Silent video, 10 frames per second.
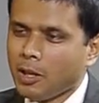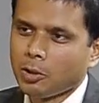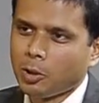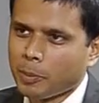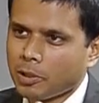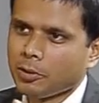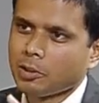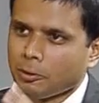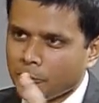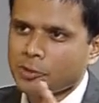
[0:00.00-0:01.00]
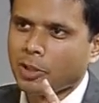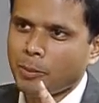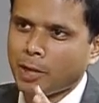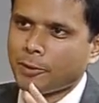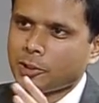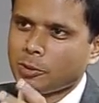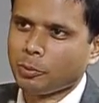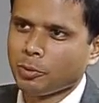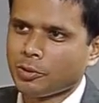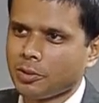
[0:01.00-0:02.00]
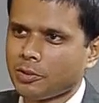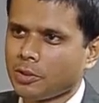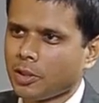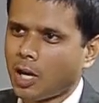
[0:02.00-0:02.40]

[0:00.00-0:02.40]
compared to the conventional manufacturing process?